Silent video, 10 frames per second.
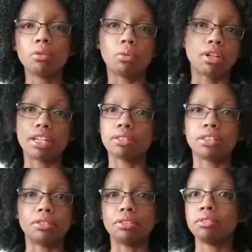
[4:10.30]
or I don't
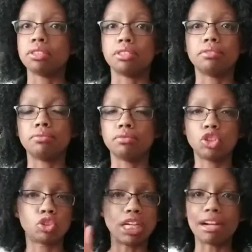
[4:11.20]
know, you can
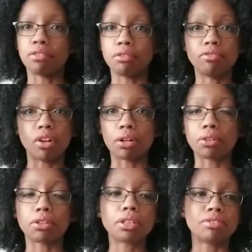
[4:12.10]
travel
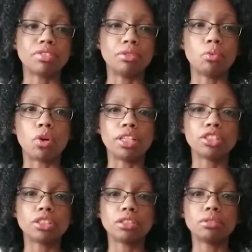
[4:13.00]
farther if you want
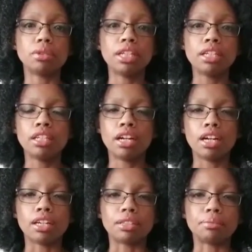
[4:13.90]
to,
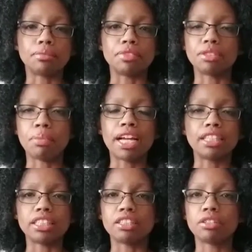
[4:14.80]

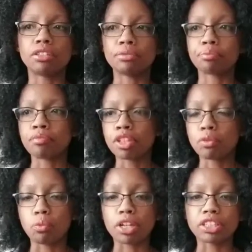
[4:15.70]
depending on
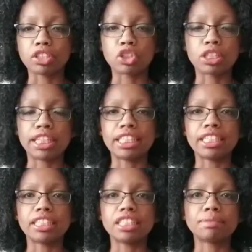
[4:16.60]
where your training
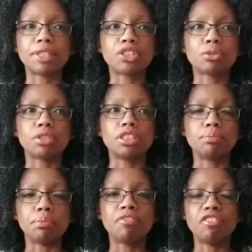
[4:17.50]
is. Make sure you
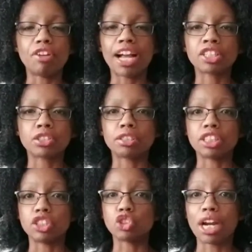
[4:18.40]
factor
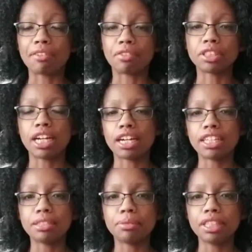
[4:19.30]
in travel
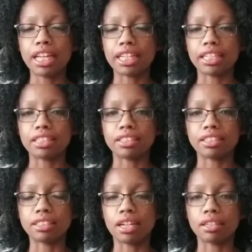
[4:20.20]
time
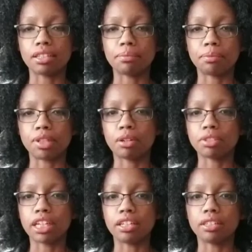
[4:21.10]
and
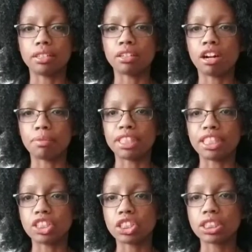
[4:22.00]
hotel
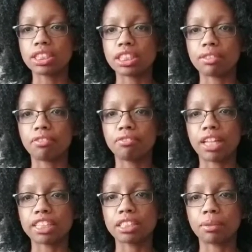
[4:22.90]
accommodations if
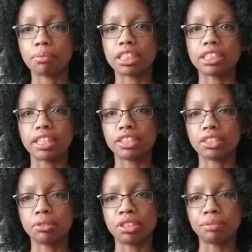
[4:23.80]
that's something that
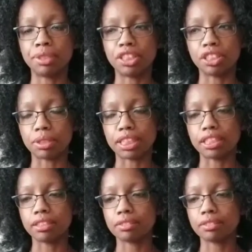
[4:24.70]
you're going to be doing.